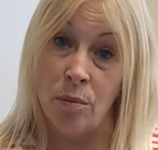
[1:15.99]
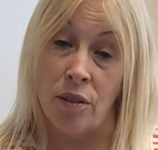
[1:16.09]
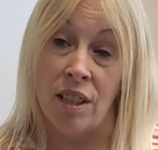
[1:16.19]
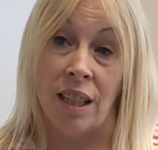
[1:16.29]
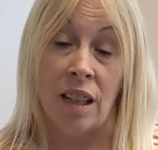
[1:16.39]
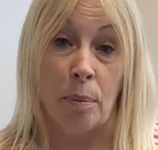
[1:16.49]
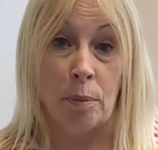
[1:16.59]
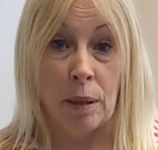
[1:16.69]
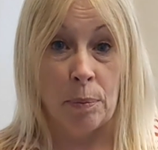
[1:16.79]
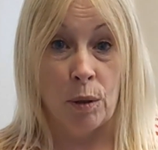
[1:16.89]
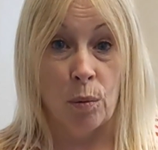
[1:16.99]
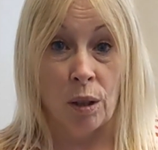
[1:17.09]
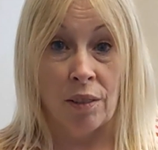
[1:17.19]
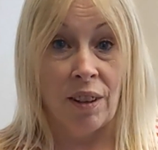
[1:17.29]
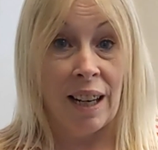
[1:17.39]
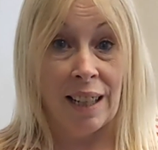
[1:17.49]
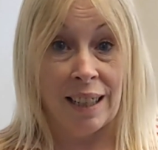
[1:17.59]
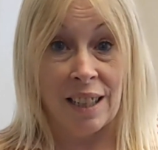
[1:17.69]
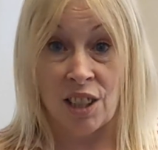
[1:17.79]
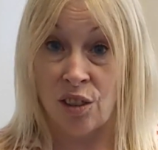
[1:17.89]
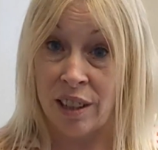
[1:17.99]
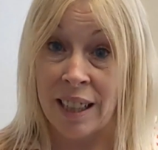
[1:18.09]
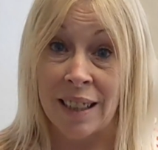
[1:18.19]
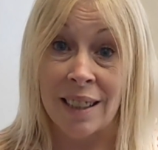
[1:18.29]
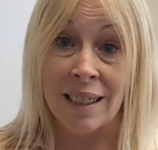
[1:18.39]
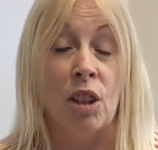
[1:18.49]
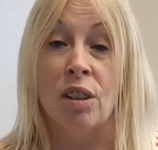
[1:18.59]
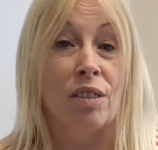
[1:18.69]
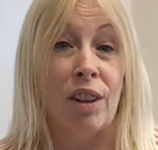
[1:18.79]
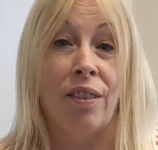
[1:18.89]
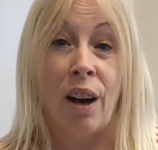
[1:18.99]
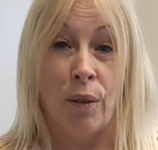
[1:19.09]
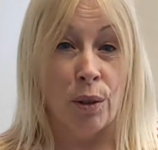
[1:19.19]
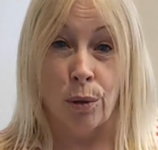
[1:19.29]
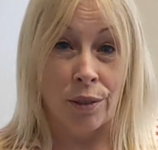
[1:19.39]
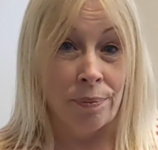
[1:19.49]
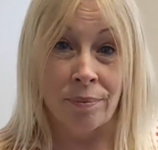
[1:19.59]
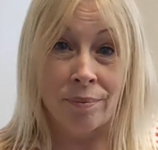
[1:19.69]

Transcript: We've seen a couple of people qualify and get degrees. Couldn't have done that on their own.